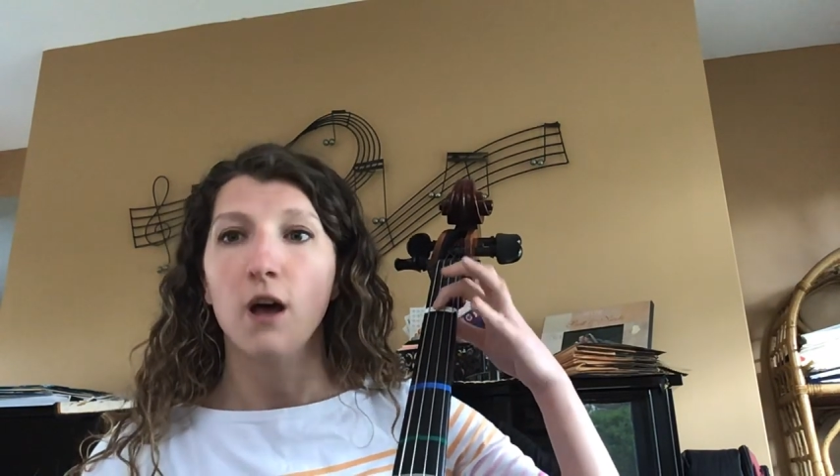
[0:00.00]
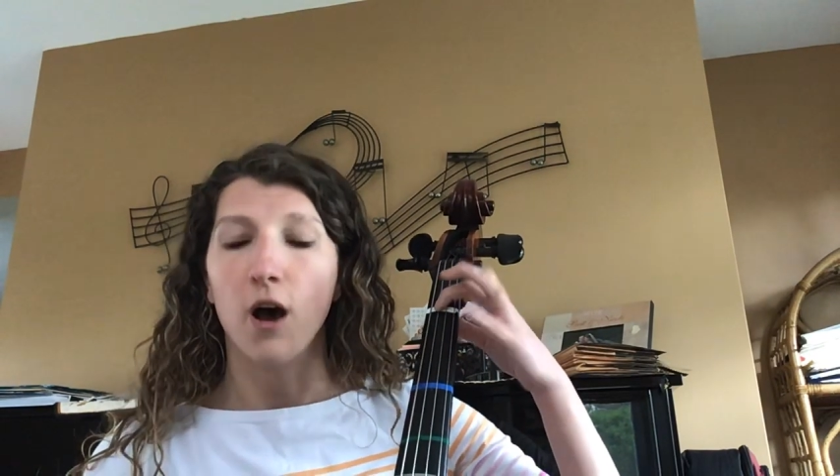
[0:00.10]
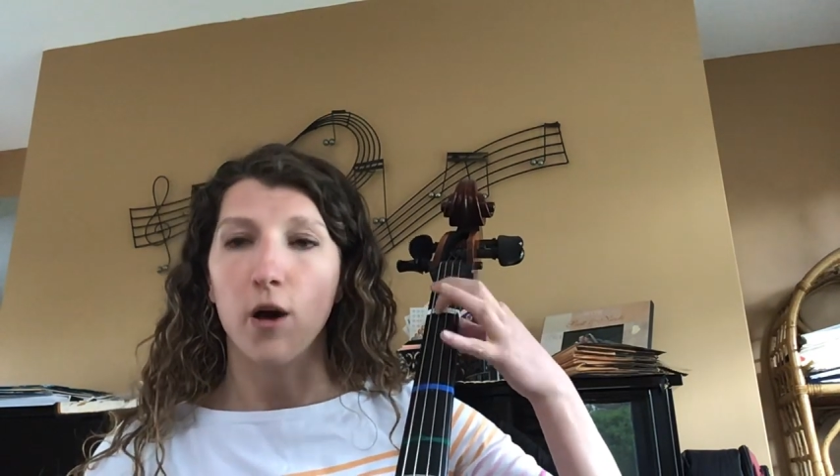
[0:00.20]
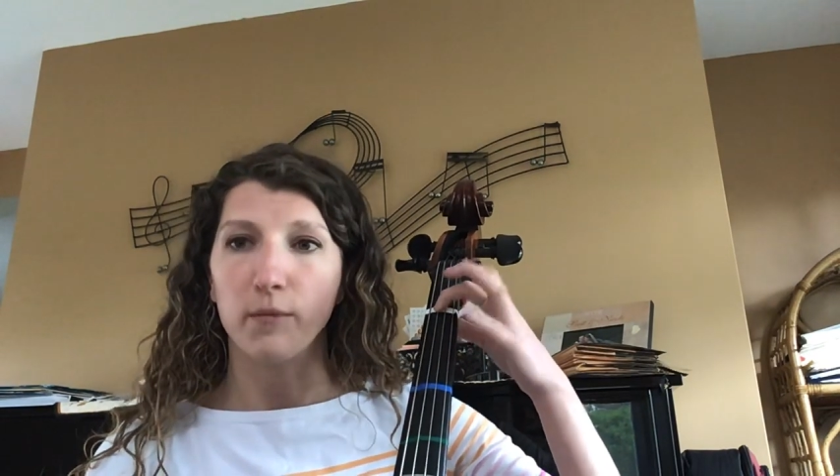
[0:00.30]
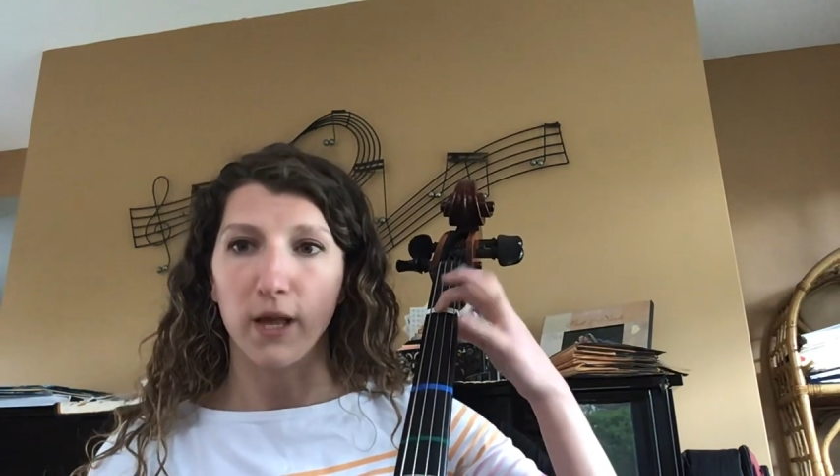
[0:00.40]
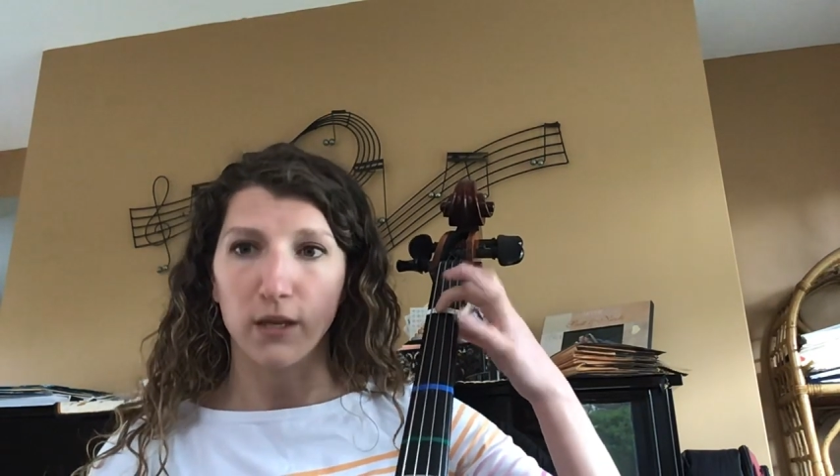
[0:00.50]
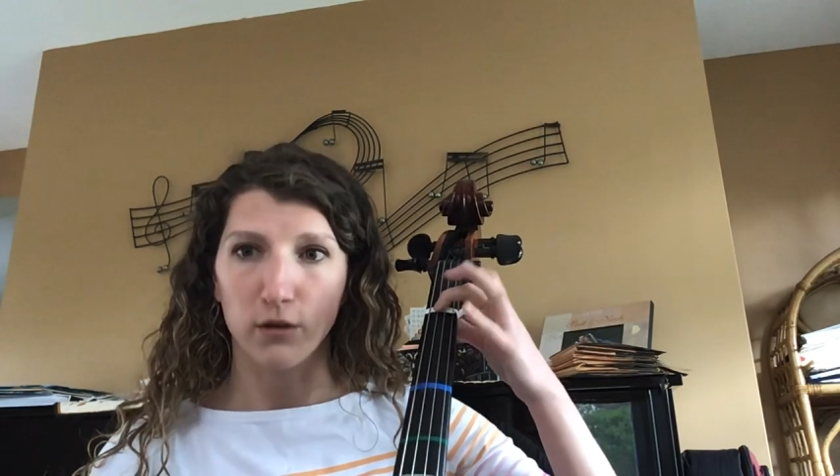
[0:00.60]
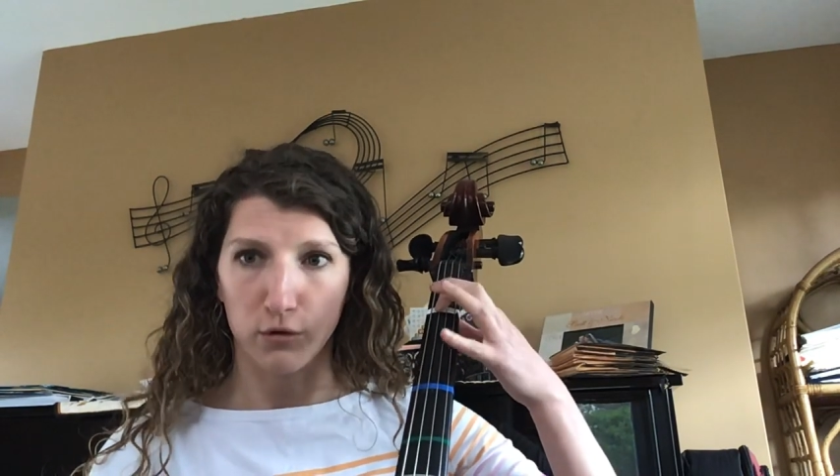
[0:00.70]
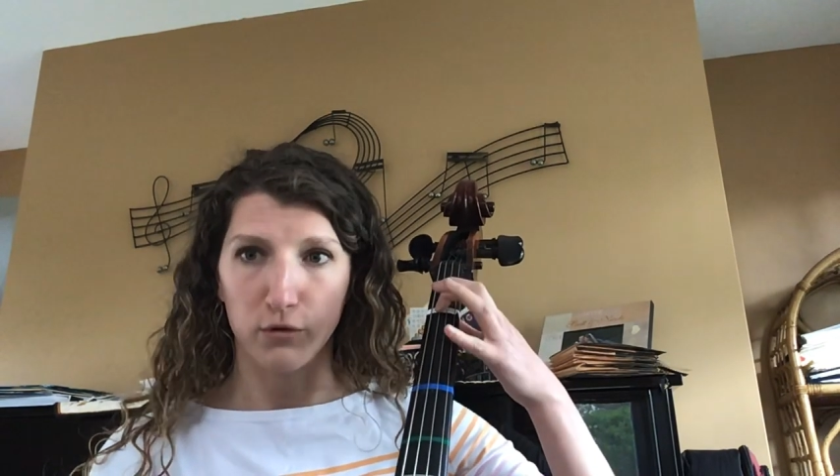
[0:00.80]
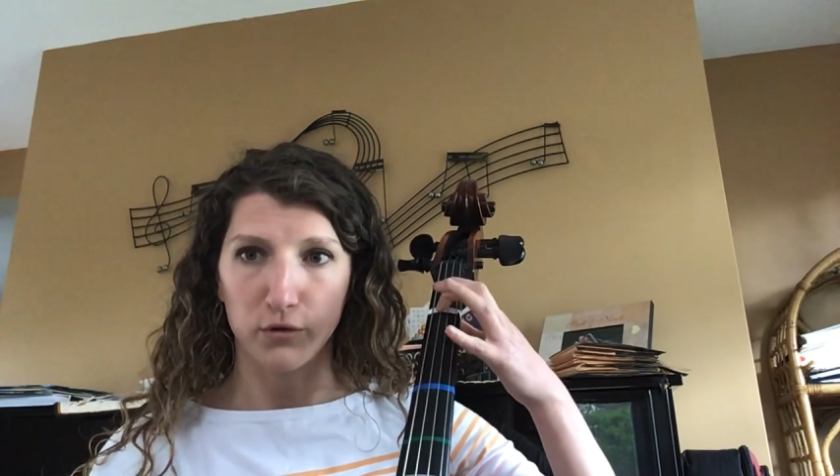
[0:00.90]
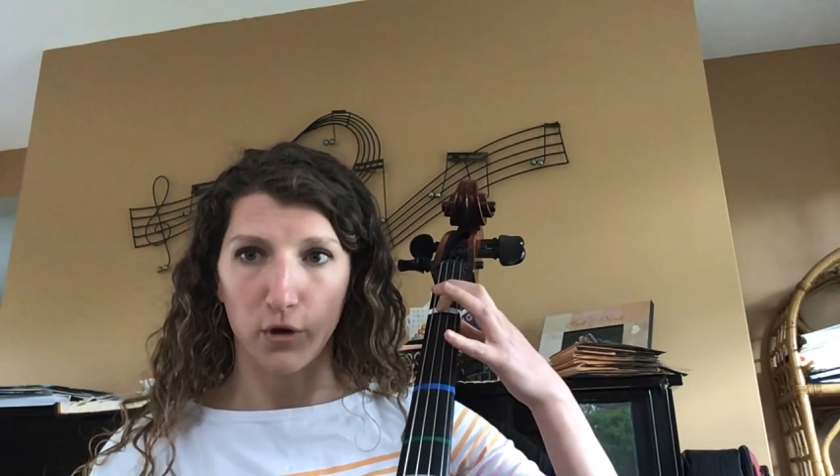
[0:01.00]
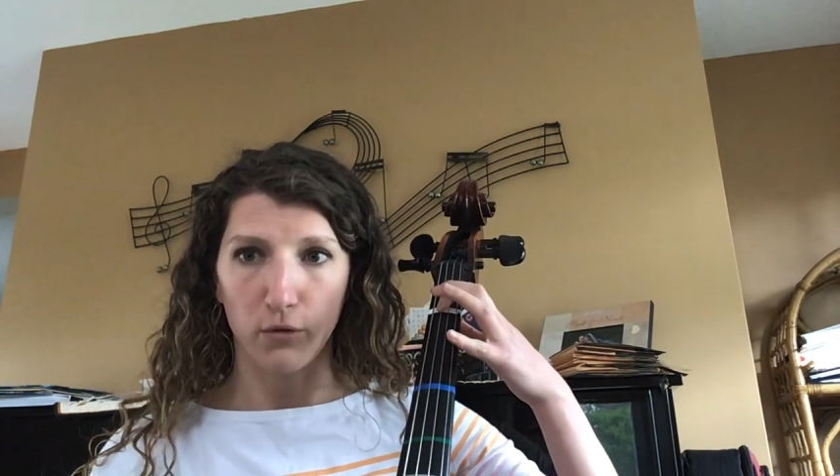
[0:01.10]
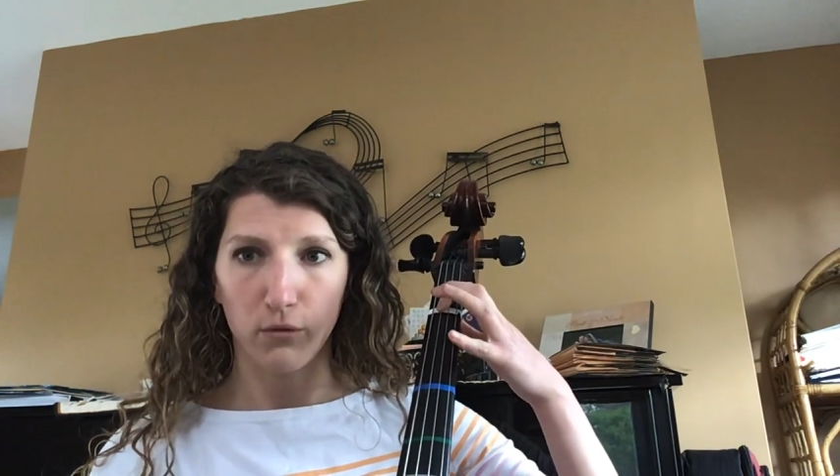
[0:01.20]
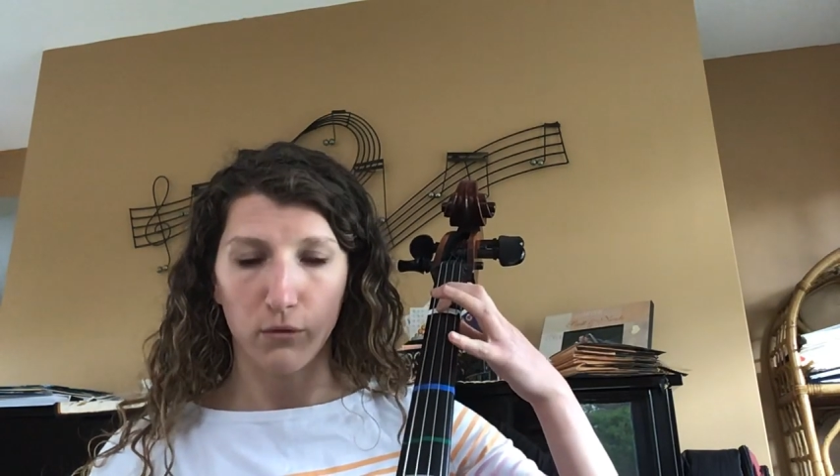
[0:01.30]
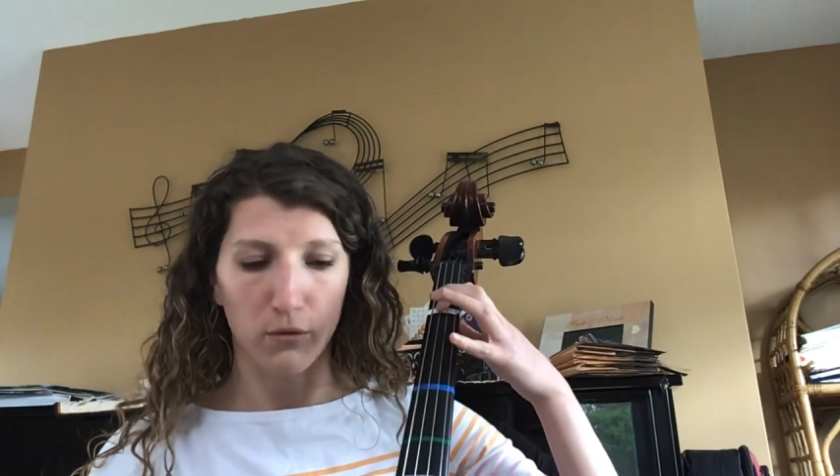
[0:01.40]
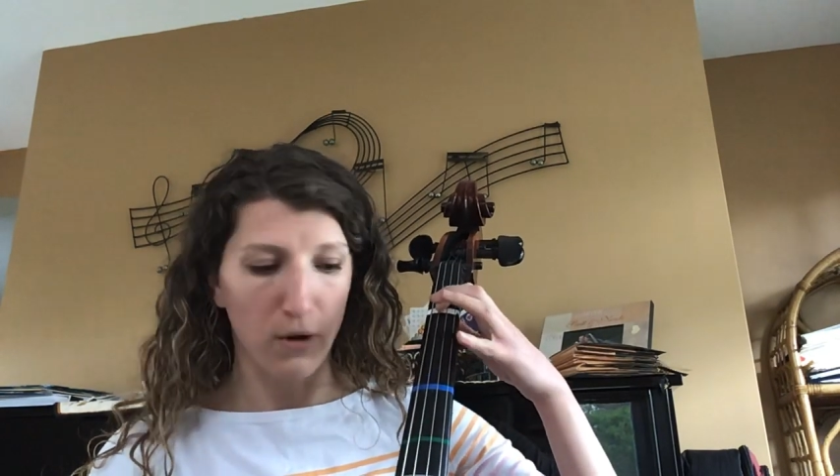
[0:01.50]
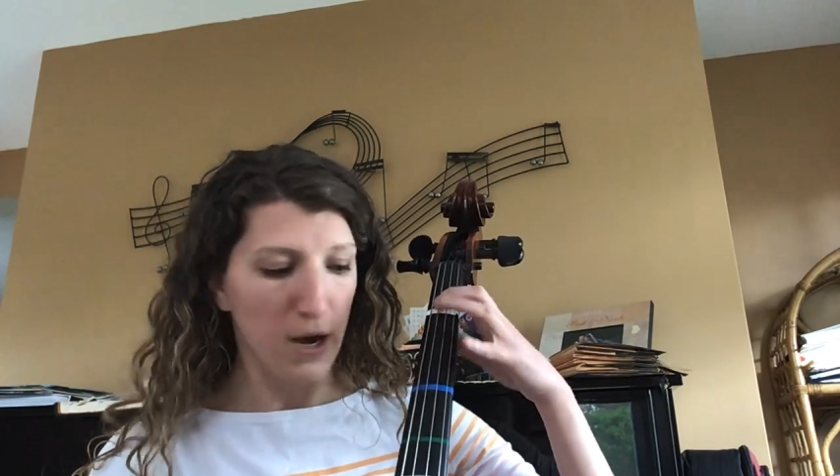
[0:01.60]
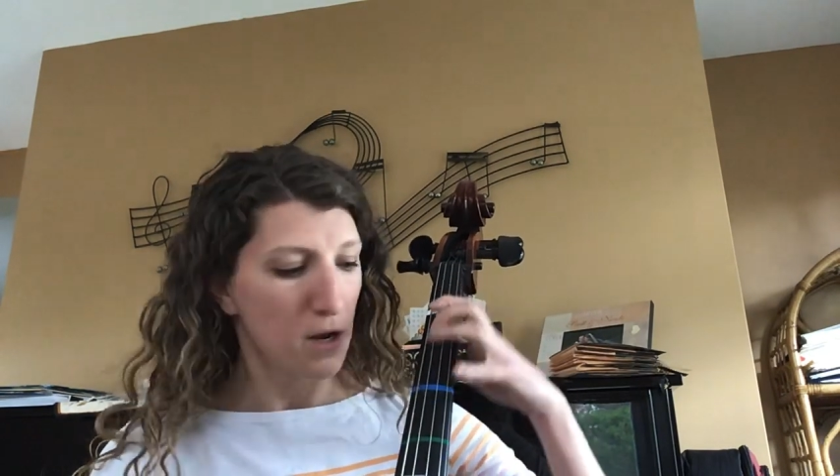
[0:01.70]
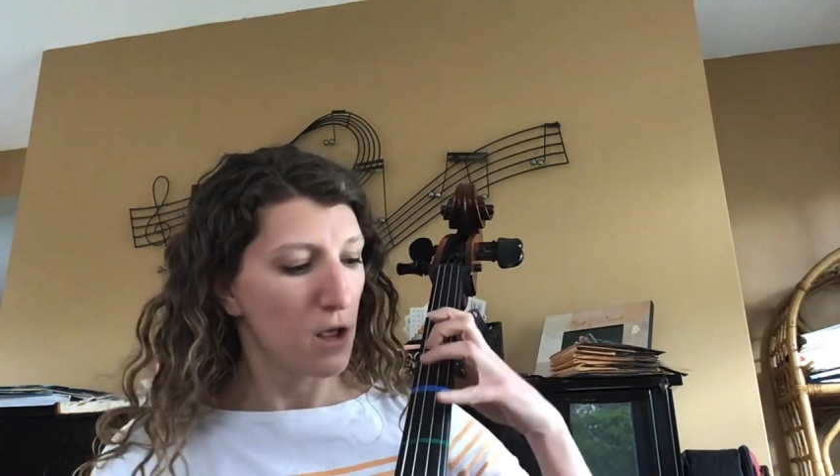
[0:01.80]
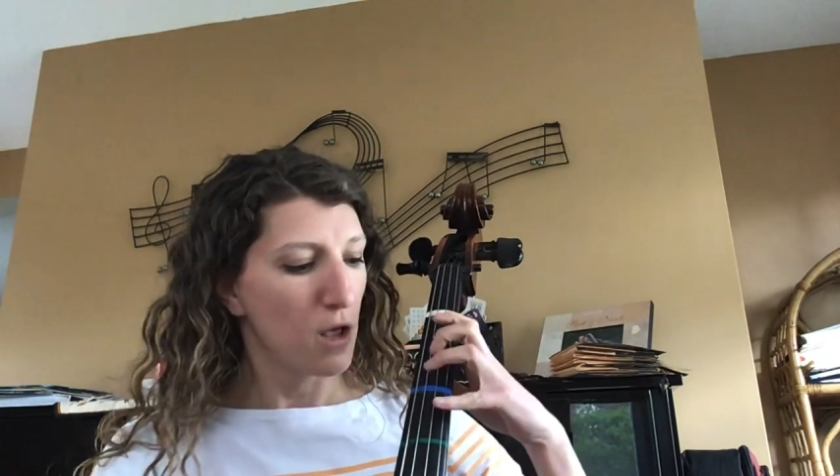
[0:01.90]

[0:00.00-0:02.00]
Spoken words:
like you're used to, all right?